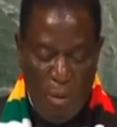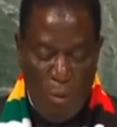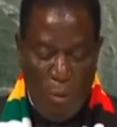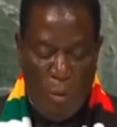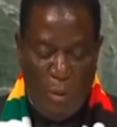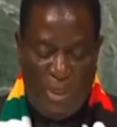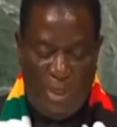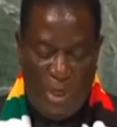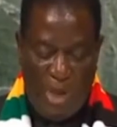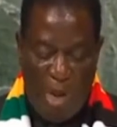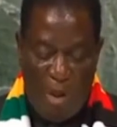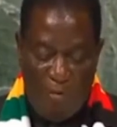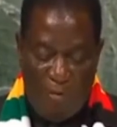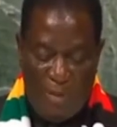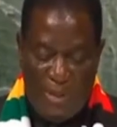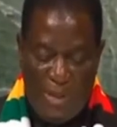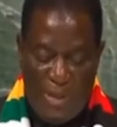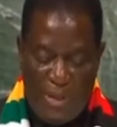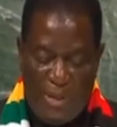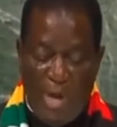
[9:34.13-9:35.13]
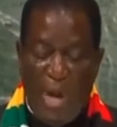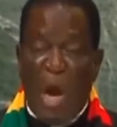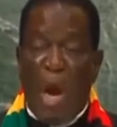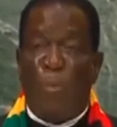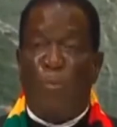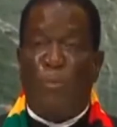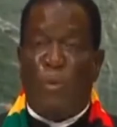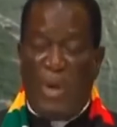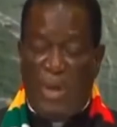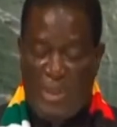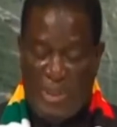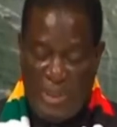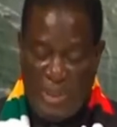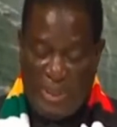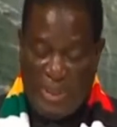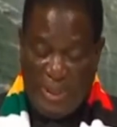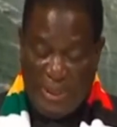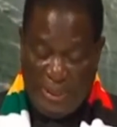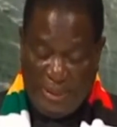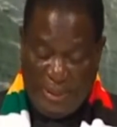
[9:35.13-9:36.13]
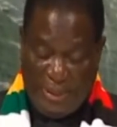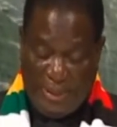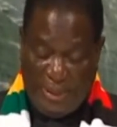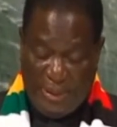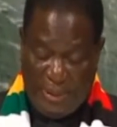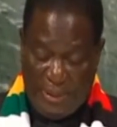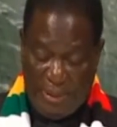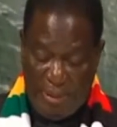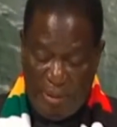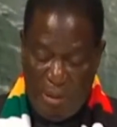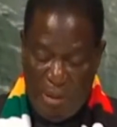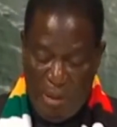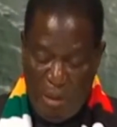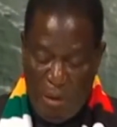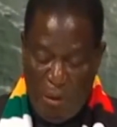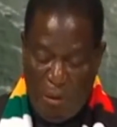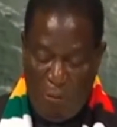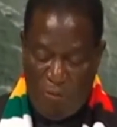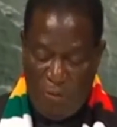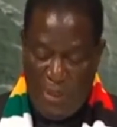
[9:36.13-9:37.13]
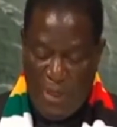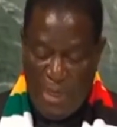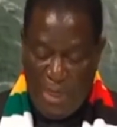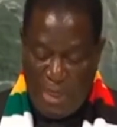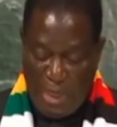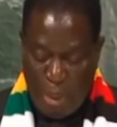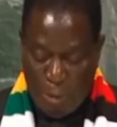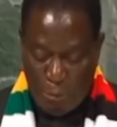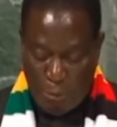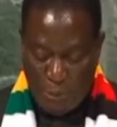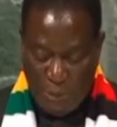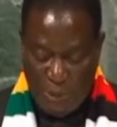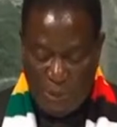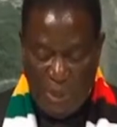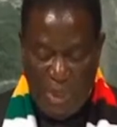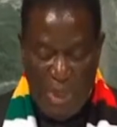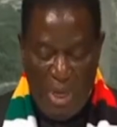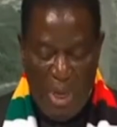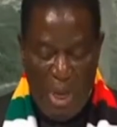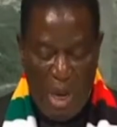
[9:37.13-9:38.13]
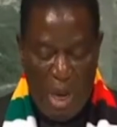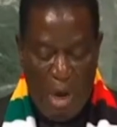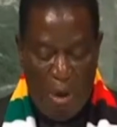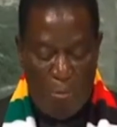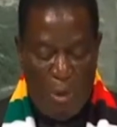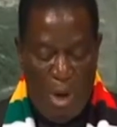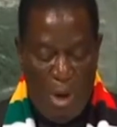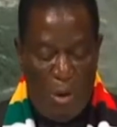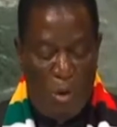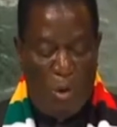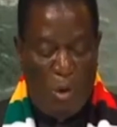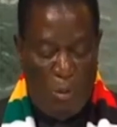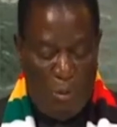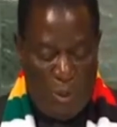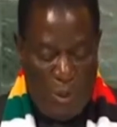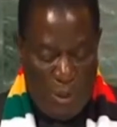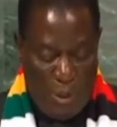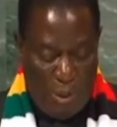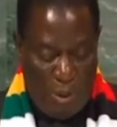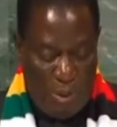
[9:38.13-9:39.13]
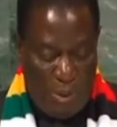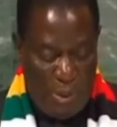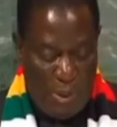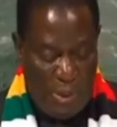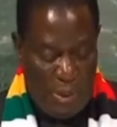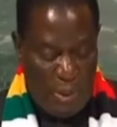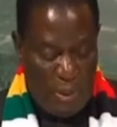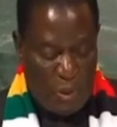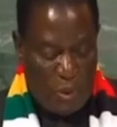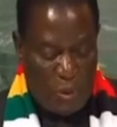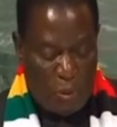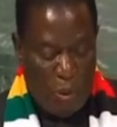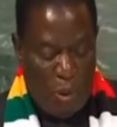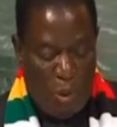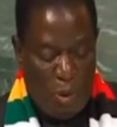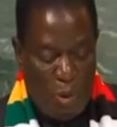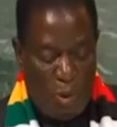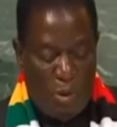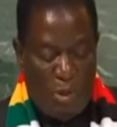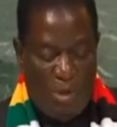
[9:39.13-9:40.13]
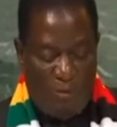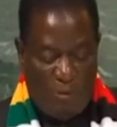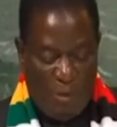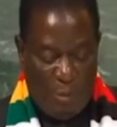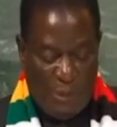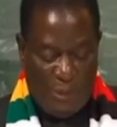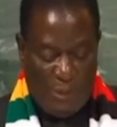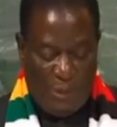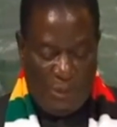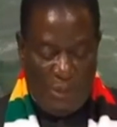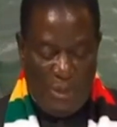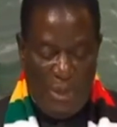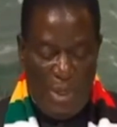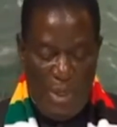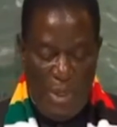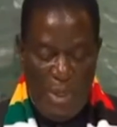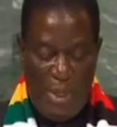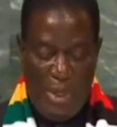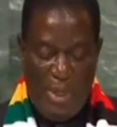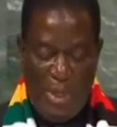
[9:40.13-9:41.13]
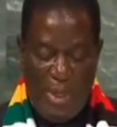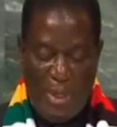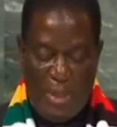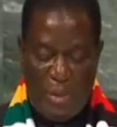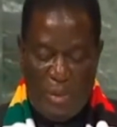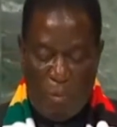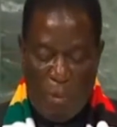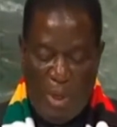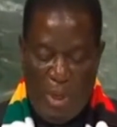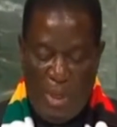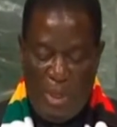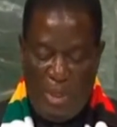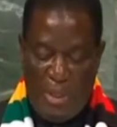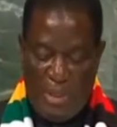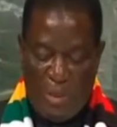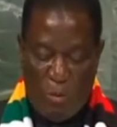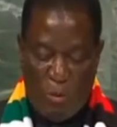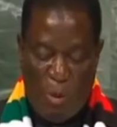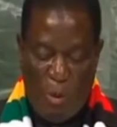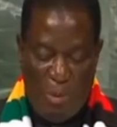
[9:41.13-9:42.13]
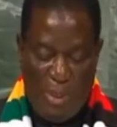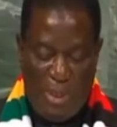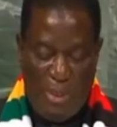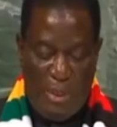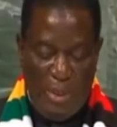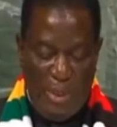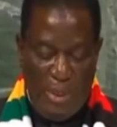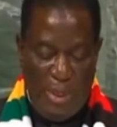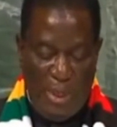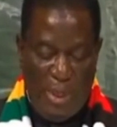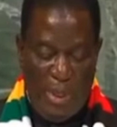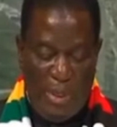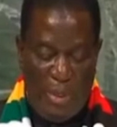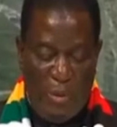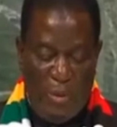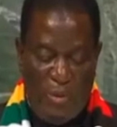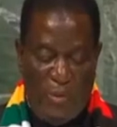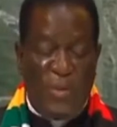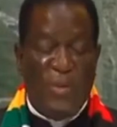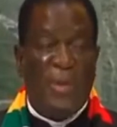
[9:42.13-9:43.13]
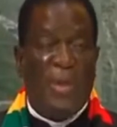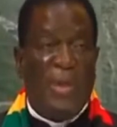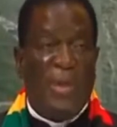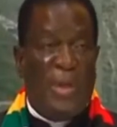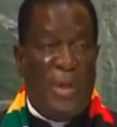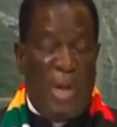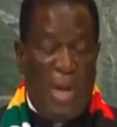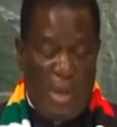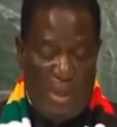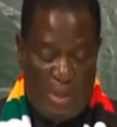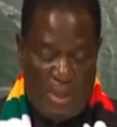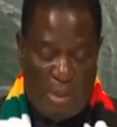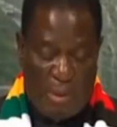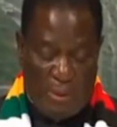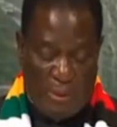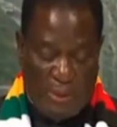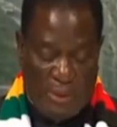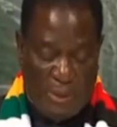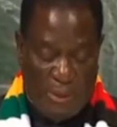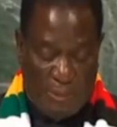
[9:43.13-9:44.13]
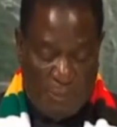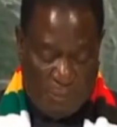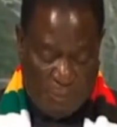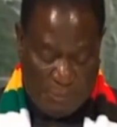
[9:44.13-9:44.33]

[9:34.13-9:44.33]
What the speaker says: with evident upward increase of incomes among communal and smallholder farmers, as well as women and youth in agriculture.